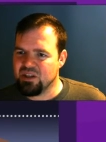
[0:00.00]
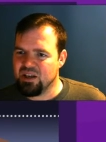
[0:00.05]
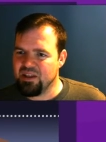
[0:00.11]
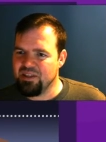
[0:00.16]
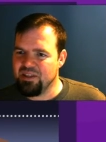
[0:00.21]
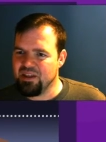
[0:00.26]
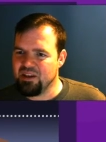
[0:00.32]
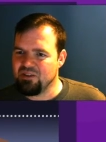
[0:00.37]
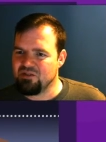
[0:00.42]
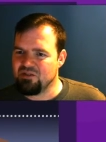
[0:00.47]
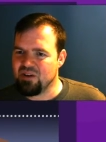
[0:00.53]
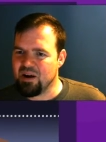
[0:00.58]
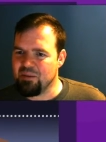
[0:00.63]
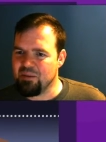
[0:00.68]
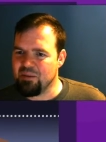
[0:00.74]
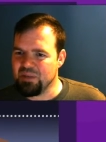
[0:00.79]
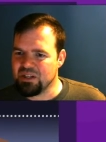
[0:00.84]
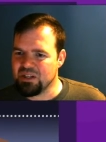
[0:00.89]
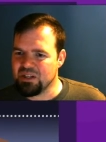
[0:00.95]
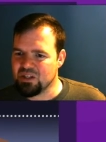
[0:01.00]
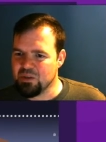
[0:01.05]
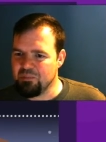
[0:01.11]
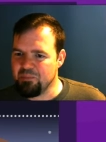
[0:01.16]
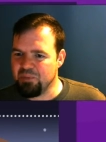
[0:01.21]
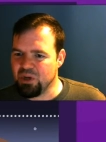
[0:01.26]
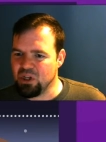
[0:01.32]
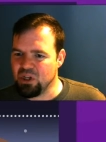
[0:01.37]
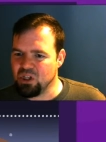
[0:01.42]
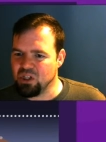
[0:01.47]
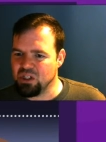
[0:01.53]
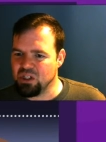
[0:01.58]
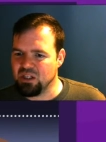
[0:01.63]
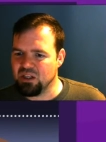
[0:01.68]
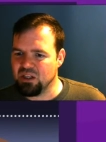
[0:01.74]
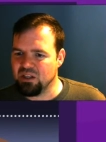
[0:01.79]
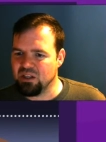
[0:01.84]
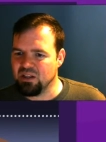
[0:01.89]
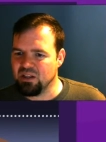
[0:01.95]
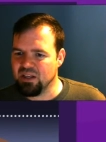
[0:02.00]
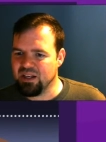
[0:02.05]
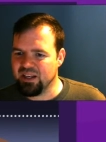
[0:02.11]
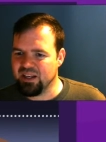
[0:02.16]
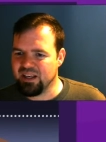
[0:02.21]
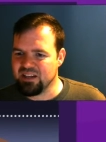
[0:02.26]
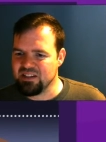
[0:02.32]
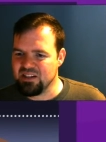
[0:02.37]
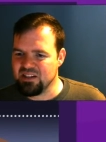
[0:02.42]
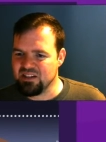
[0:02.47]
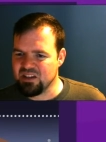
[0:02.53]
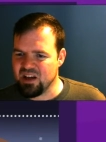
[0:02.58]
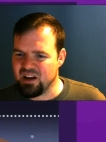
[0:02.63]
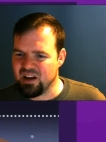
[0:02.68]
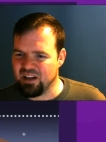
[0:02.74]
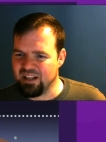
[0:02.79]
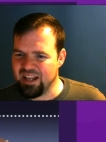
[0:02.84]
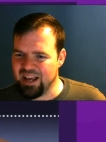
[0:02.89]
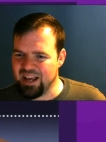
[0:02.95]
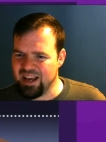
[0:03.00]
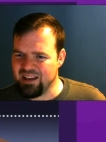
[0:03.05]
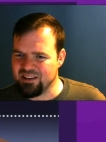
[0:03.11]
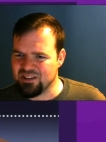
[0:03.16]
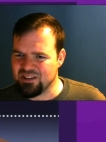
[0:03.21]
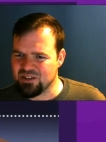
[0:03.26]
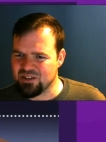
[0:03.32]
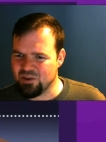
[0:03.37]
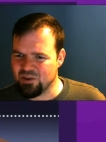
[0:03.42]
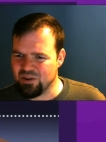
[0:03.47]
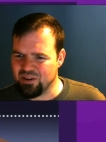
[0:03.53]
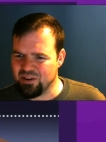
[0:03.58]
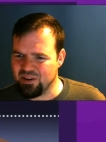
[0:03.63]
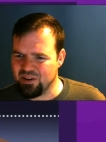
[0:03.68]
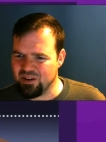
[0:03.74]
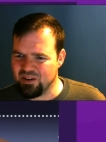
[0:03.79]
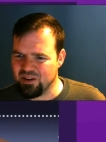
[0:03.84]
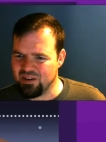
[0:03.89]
And then drop Mr. Pull. I guess he's got to land sort of...